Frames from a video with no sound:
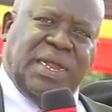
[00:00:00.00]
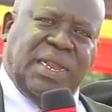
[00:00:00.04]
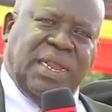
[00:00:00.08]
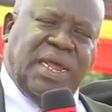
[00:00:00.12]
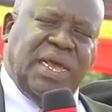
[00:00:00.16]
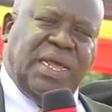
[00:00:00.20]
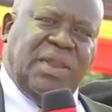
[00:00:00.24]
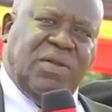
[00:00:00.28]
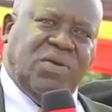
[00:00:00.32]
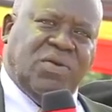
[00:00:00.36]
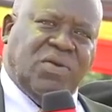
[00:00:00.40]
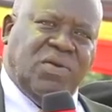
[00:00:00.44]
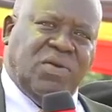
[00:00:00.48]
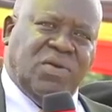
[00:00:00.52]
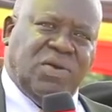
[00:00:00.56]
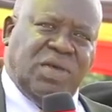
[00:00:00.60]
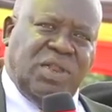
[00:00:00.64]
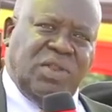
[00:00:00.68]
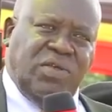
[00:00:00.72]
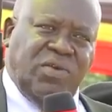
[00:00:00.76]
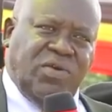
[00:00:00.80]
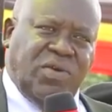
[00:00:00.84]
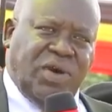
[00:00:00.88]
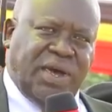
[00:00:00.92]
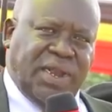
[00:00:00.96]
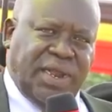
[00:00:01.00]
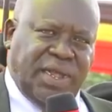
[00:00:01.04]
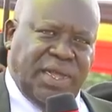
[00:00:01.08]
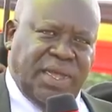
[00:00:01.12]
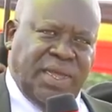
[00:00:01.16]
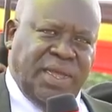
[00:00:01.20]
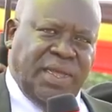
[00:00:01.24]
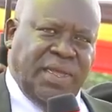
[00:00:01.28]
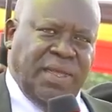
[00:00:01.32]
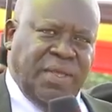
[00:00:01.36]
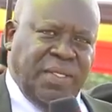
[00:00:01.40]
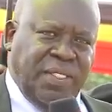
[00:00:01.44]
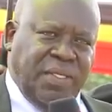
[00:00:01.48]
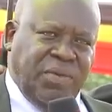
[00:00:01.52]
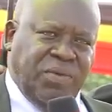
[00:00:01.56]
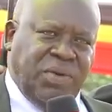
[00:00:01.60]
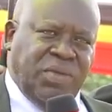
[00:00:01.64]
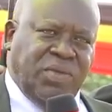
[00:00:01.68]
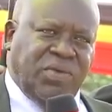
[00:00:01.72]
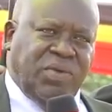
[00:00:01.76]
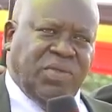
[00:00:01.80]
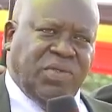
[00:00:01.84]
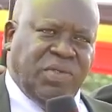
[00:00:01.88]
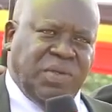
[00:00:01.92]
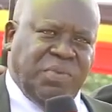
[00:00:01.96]
at 9 o'clock in URA,
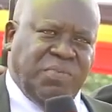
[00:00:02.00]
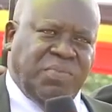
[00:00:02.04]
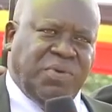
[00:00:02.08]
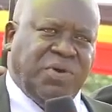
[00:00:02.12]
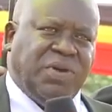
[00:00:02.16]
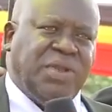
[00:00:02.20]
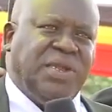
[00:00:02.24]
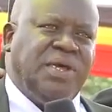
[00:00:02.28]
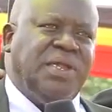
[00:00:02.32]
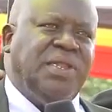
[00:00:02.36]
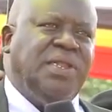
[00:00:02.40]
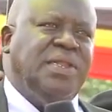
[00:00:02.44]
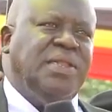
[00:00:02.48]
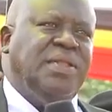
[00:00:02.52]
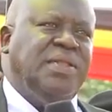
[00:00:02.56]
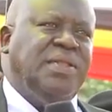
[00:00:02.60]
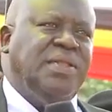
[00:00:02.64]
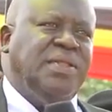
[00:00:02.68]
which was important.